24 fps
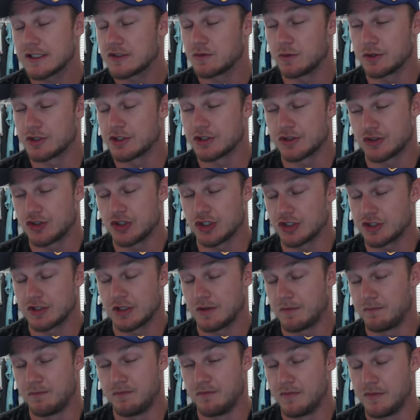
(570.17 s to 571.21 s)
which is just
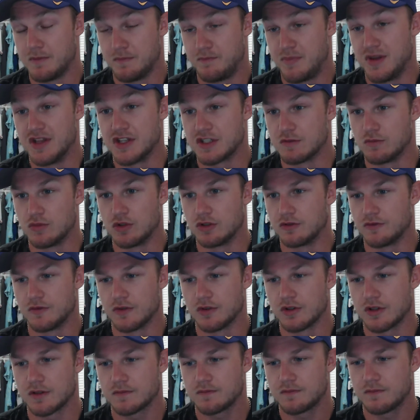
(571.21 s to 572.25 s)
abysmal
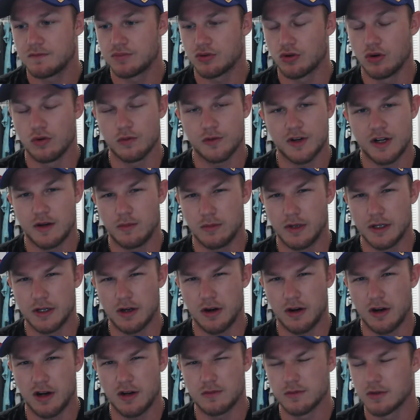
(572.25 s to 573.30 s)
for a program like
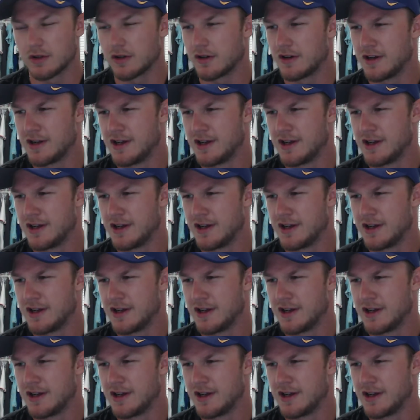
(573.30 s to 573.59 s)
Auburn